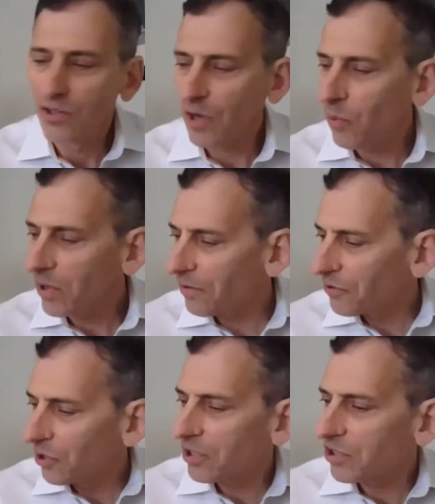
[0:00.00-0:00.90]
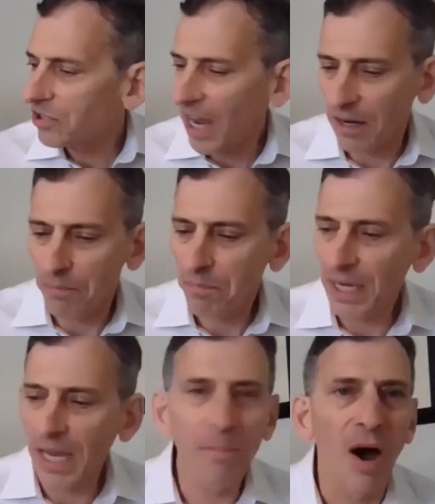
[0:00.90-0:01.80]
So I wonder if you could just kind of
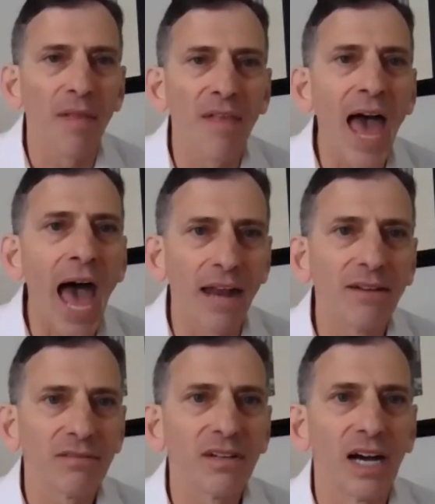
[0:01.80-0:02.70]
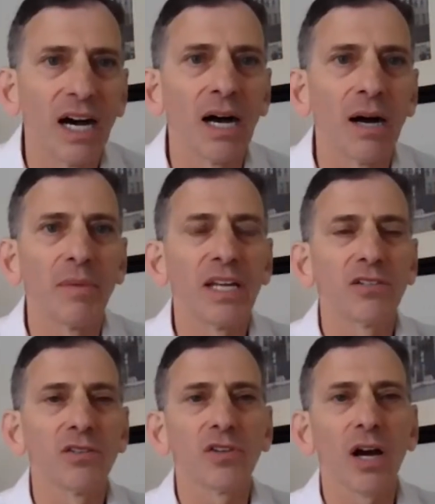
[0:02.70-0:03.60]
pick up on that um, and
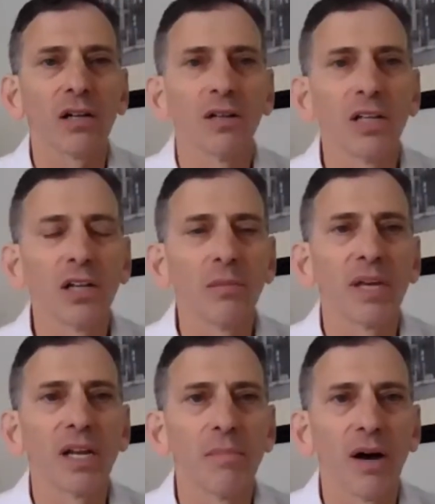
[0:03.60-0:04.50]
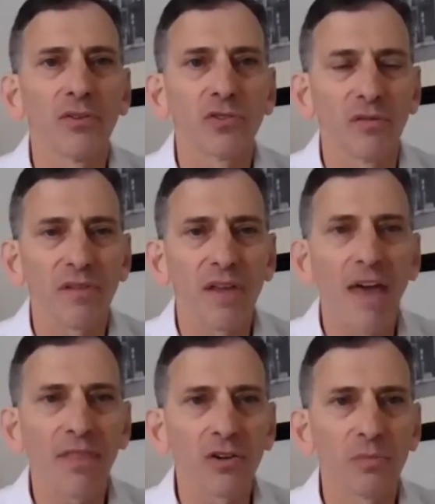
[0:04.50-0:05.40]
to talk a little bit about sort of
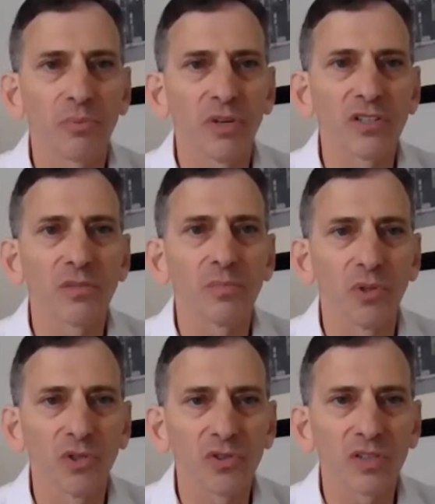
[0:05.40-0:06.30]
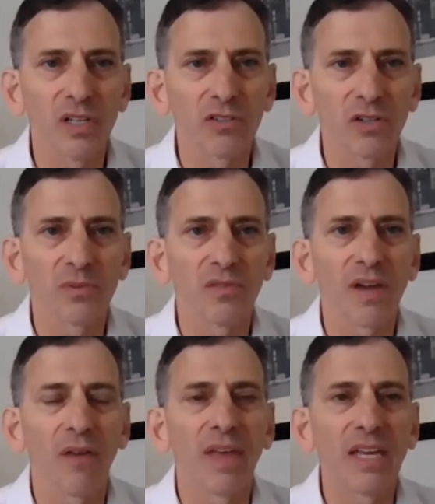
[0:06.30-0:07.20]
ethical principles in terms of
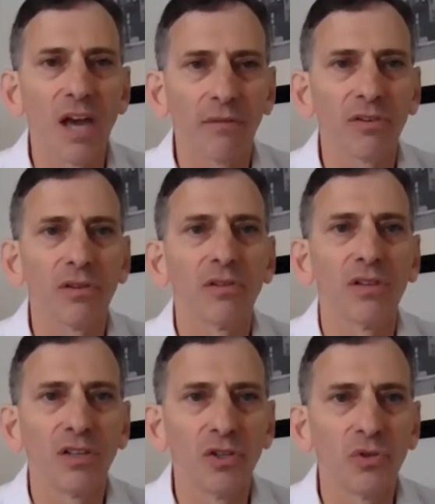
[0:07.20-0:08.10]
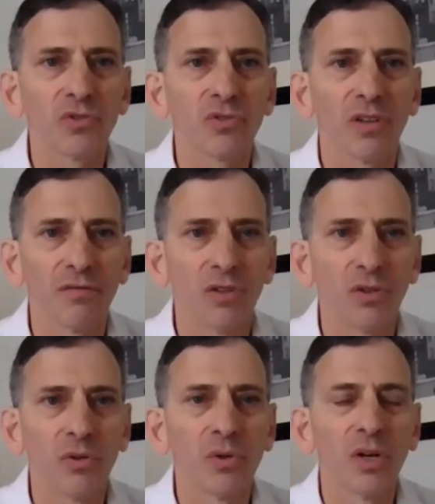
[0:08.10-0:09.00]
how they govern the use of
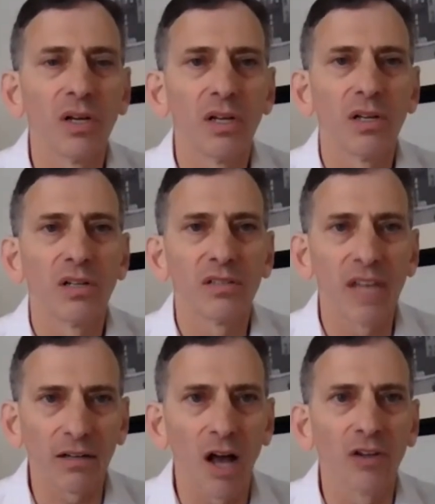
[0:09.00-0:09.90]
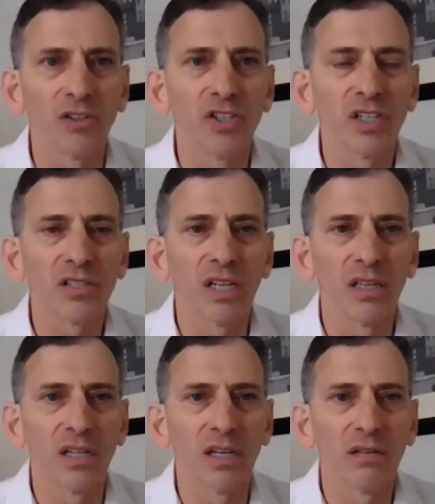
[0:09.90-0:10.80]
new technologies
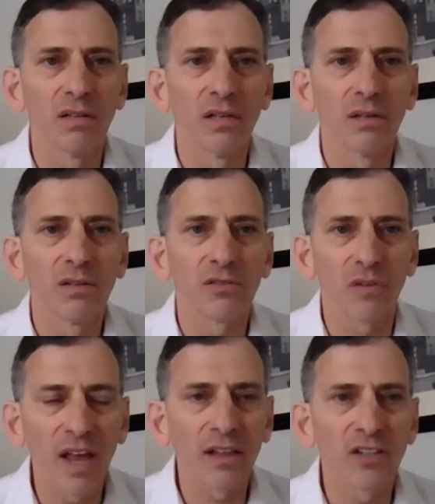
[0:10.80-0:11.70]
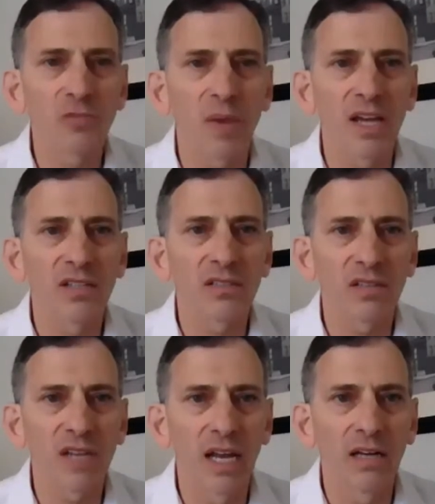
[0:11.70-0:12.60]
in the surveillance space
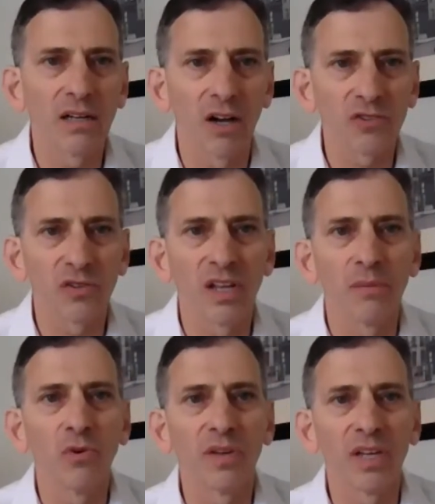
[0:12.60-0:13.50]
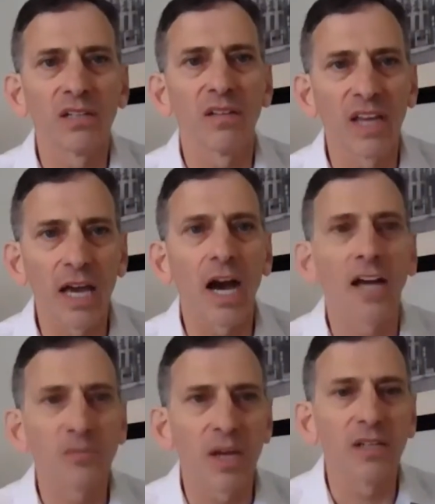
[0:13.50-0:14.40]
and also then moving into the
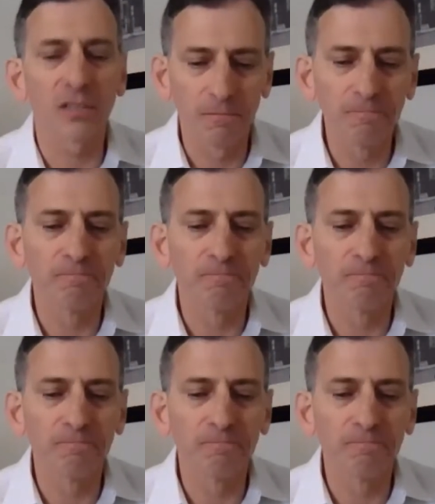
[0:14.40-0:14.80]
AI space.